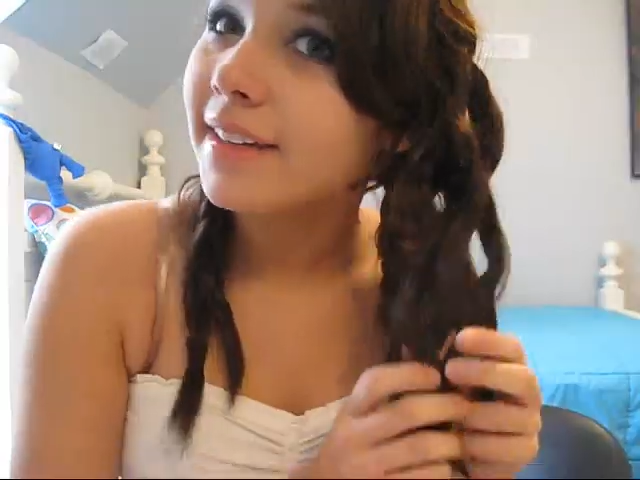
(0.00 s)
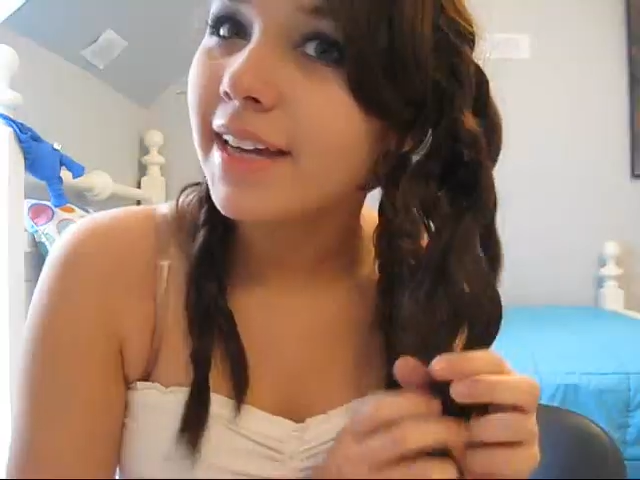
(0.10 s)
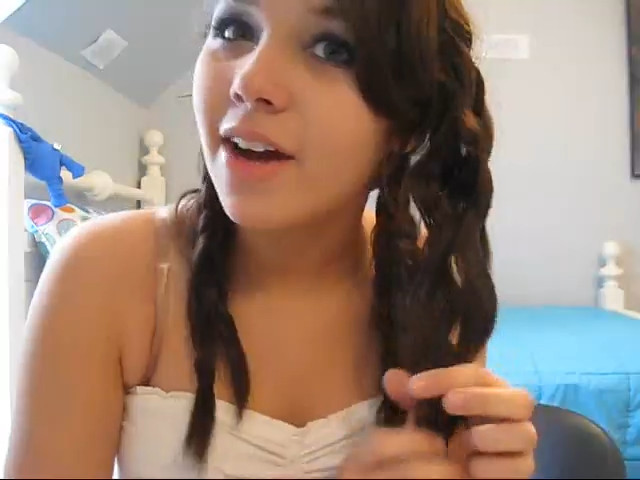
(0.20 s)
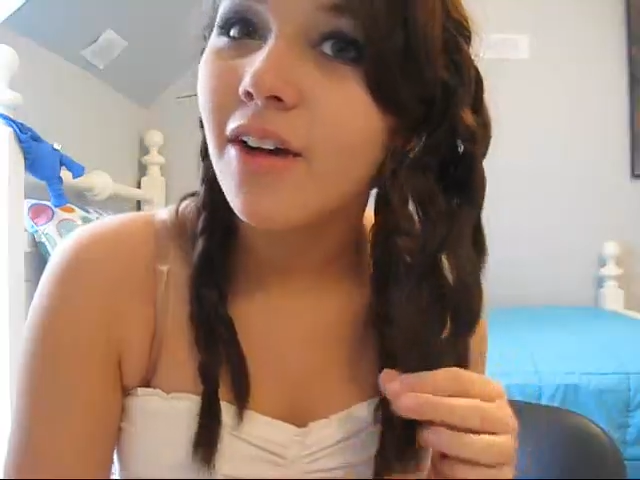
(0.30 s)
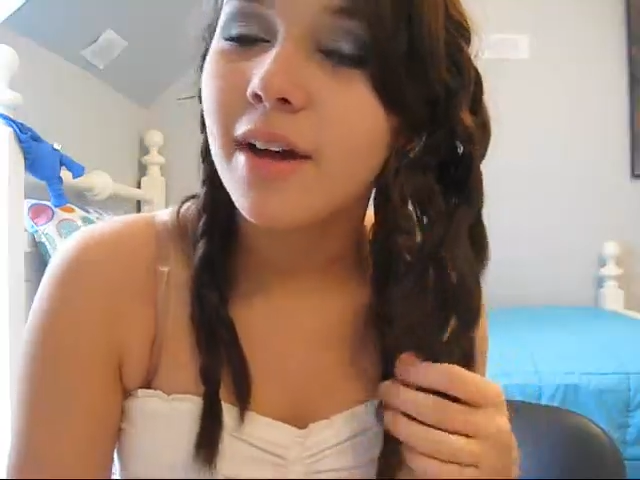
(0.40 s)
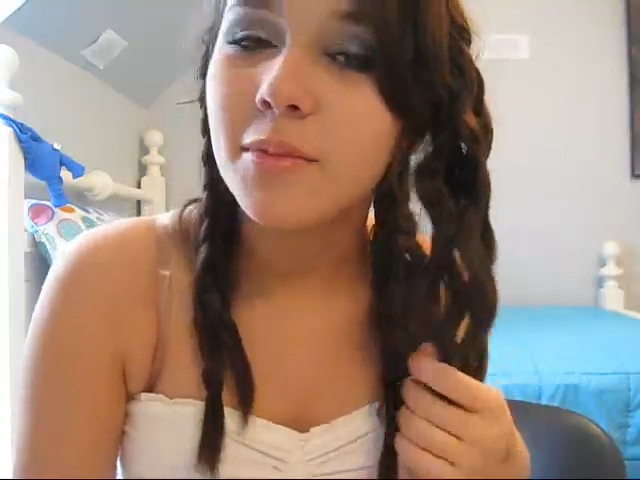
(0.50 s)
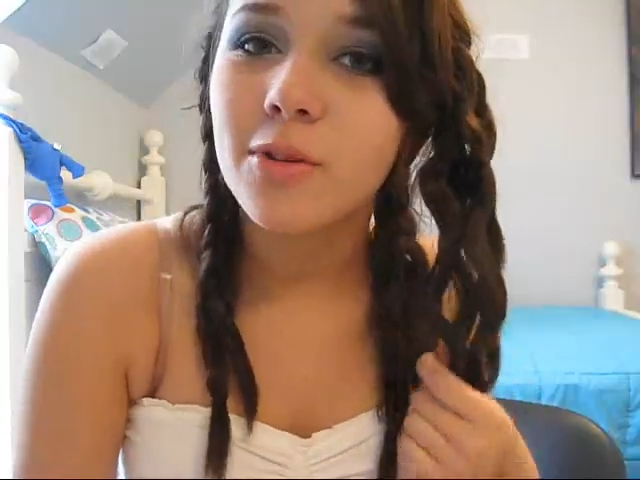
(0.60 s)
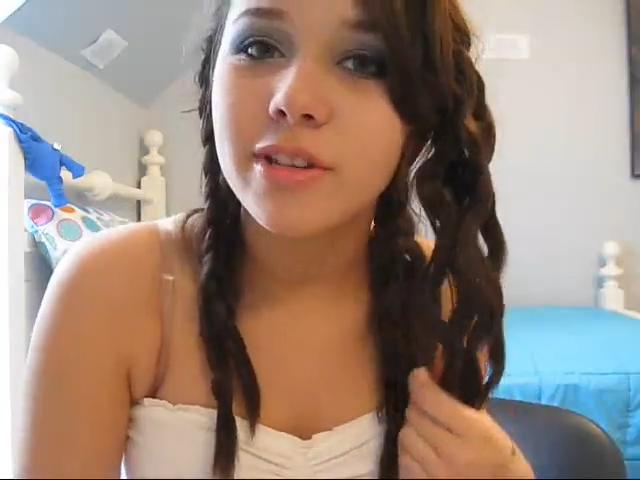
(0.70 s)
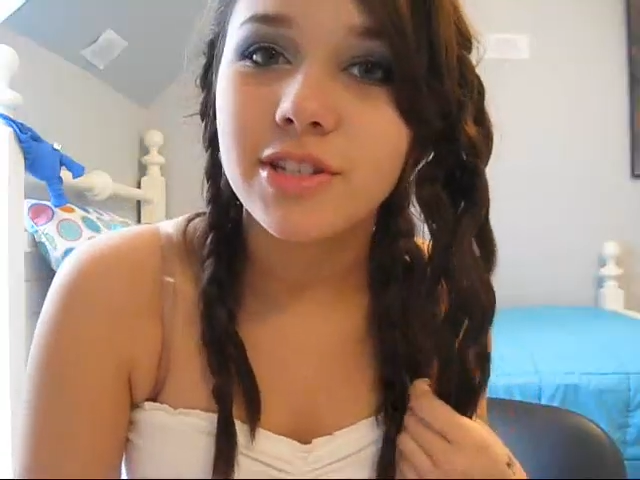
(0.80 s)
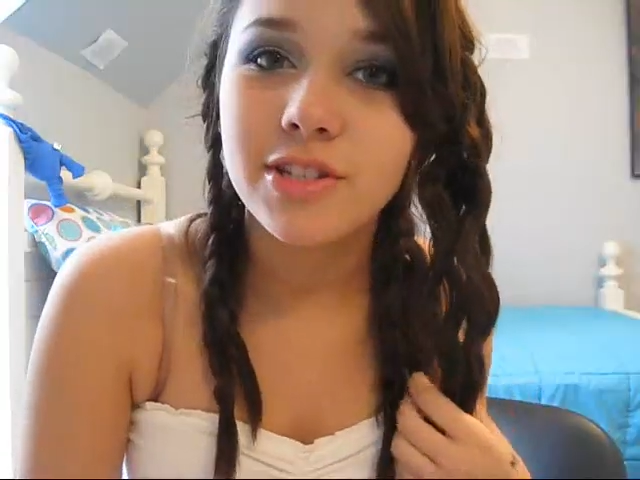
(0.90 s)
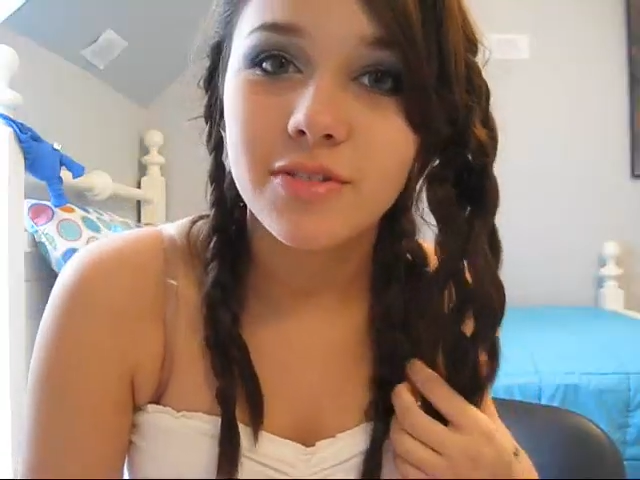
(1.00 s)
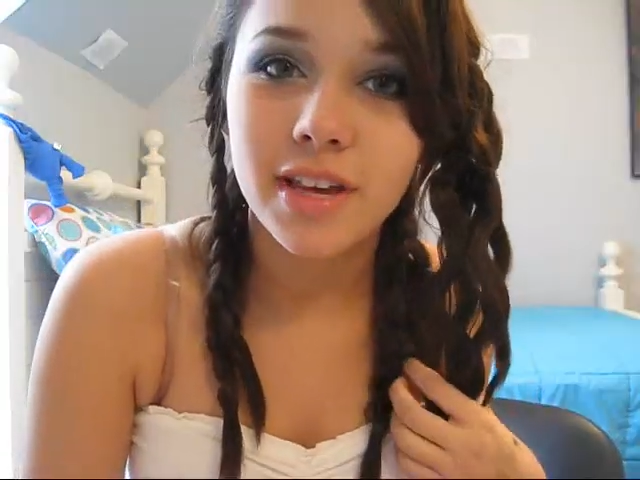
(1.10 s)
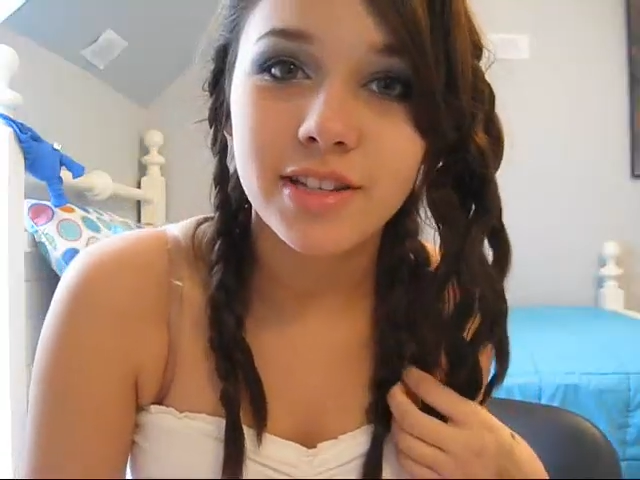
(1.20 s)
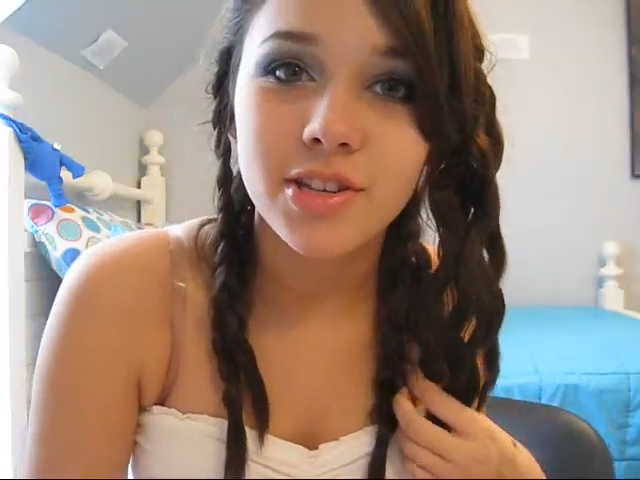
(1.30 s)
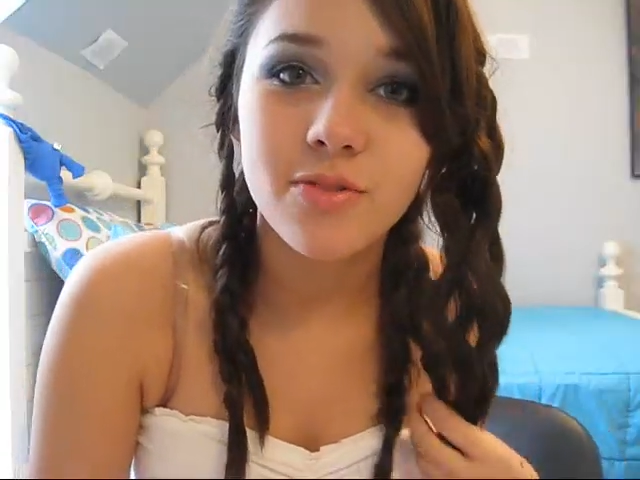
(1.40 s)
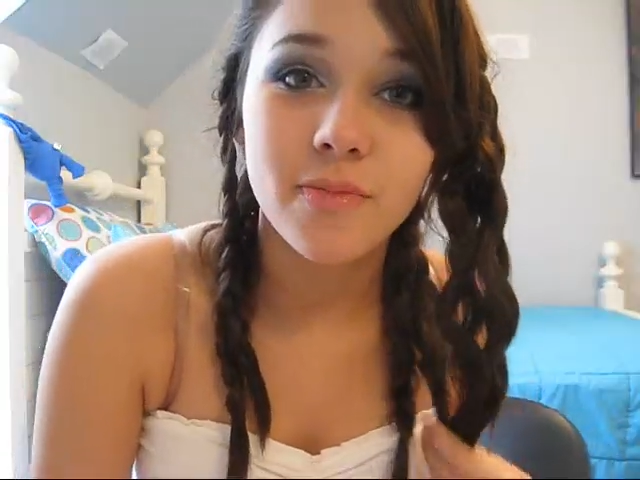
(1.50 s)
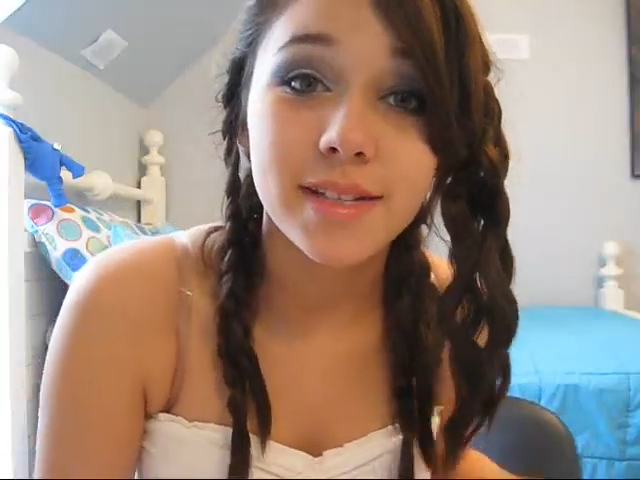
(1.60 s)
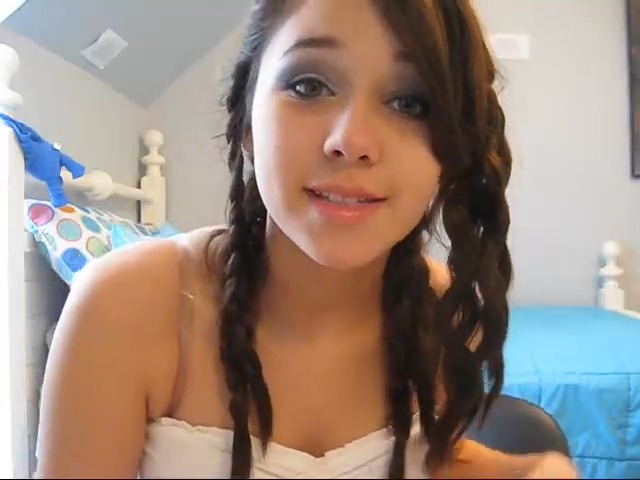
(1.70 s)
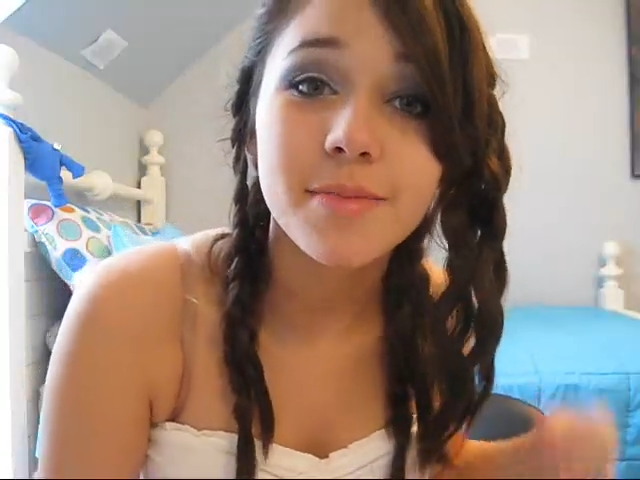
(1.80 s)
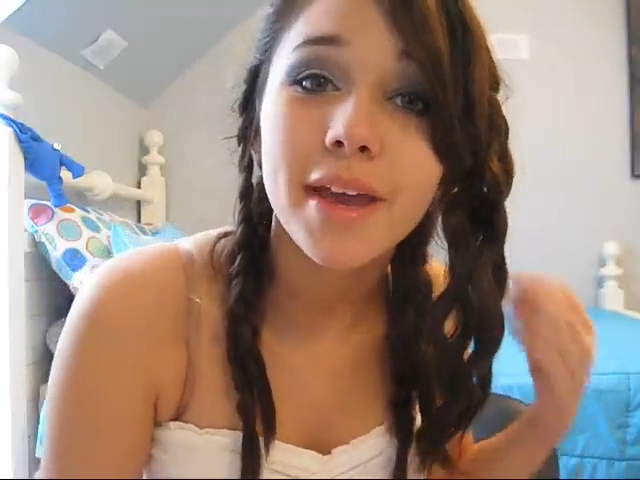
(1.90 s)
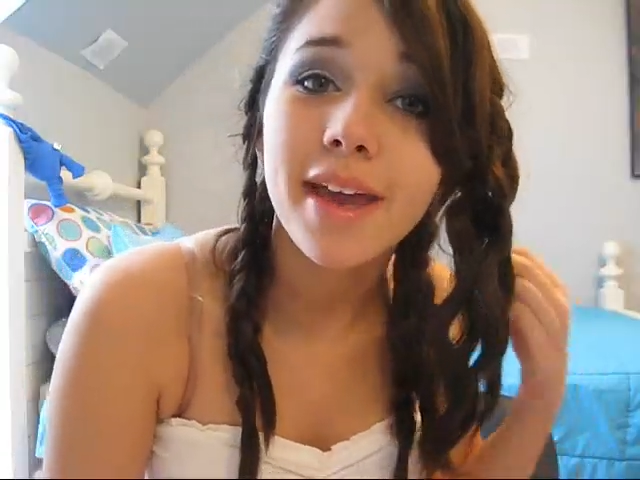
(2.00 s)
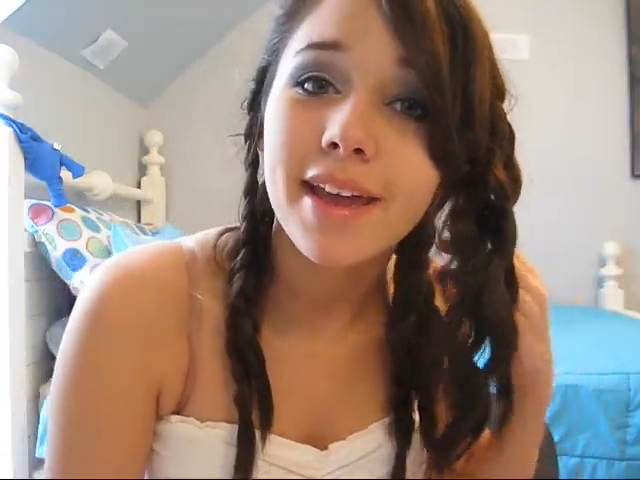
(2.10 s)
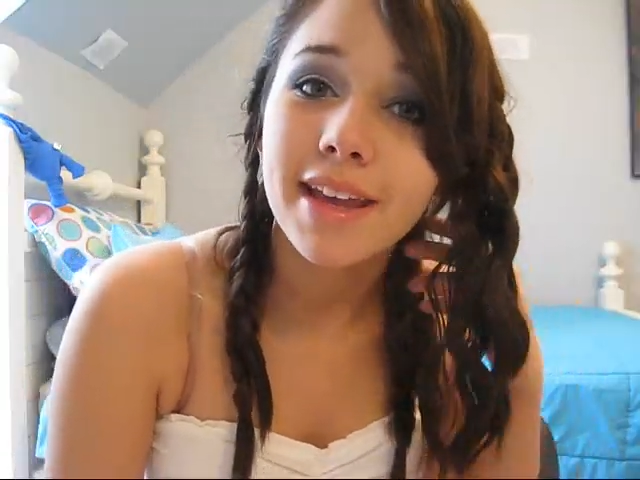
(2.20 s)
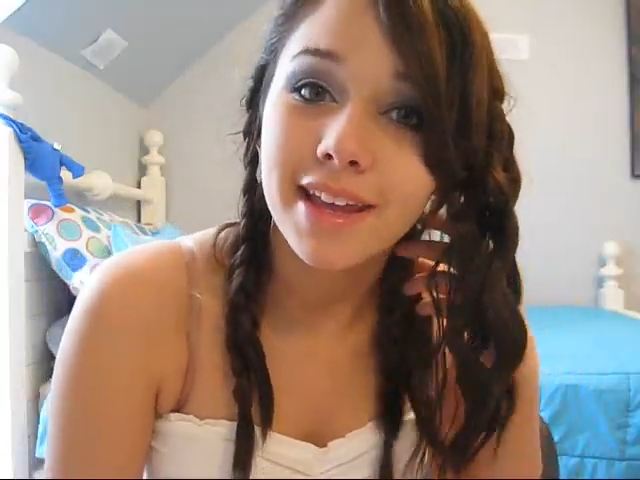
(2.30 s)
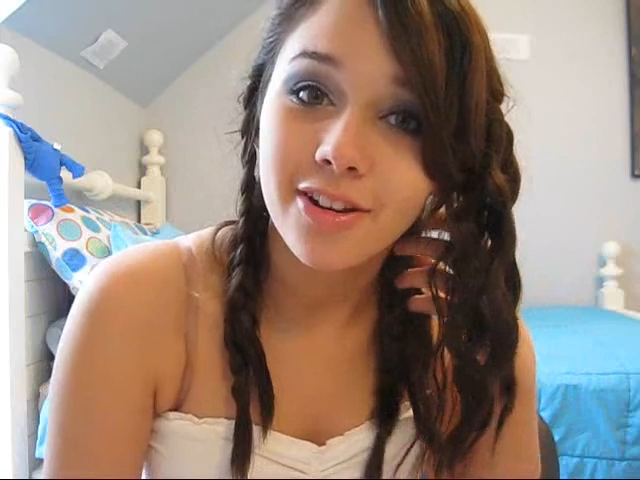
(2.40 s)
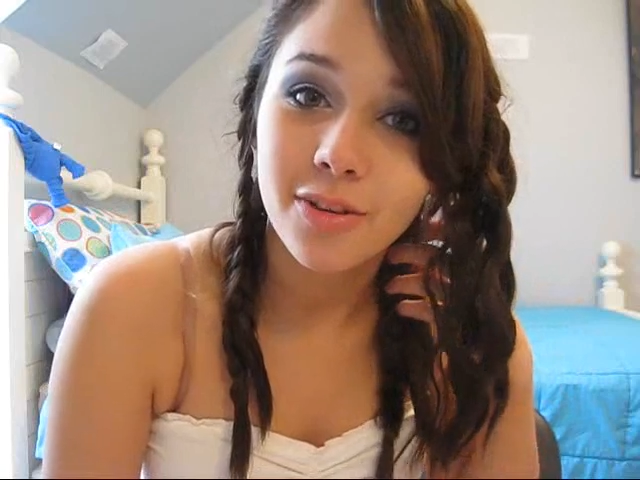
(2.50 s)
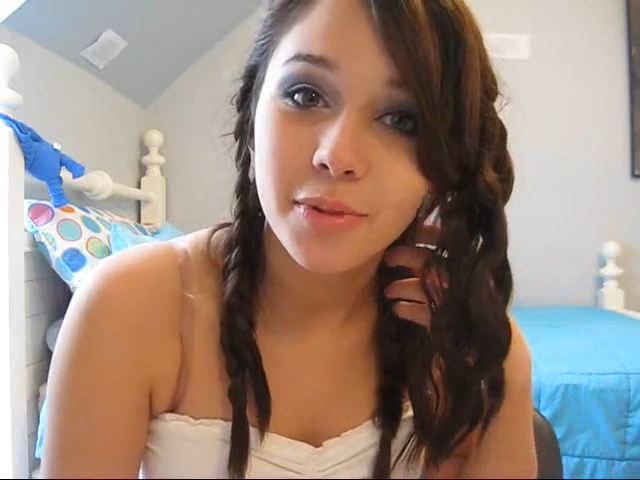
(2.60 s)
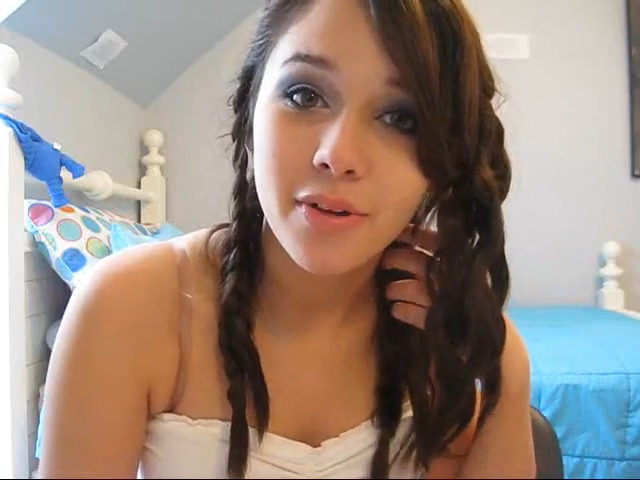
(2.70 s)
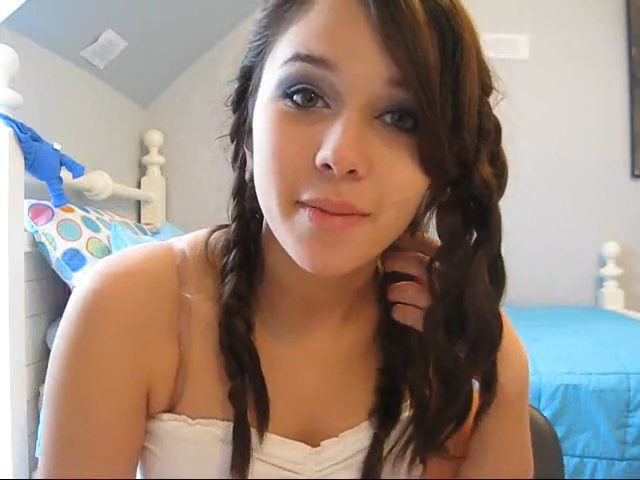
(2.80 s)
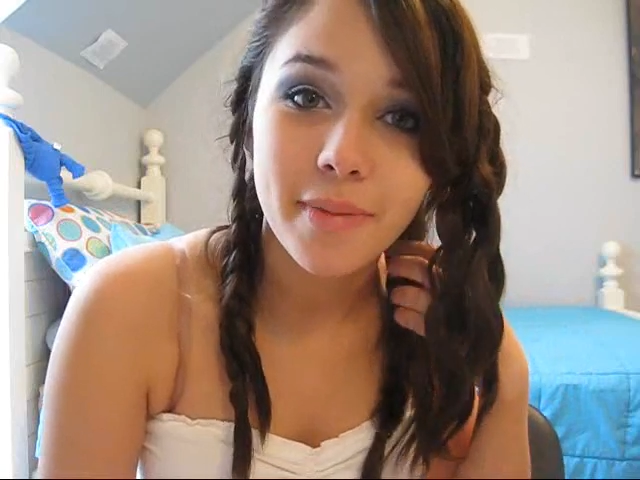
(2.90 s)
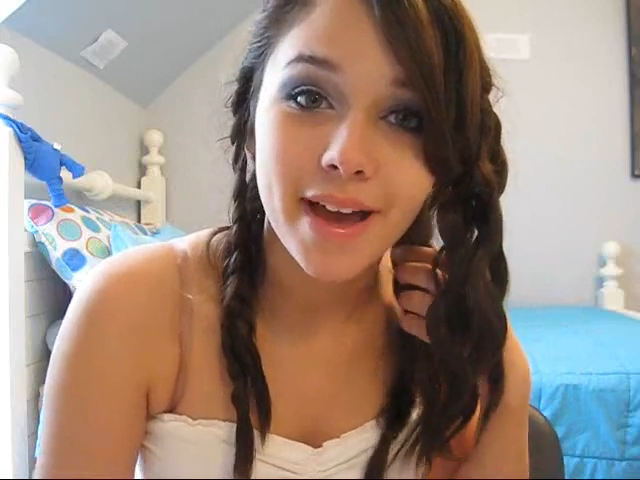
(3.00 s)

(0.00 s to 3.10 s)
And now I'm going to do that to the rest of my head, and I'll be right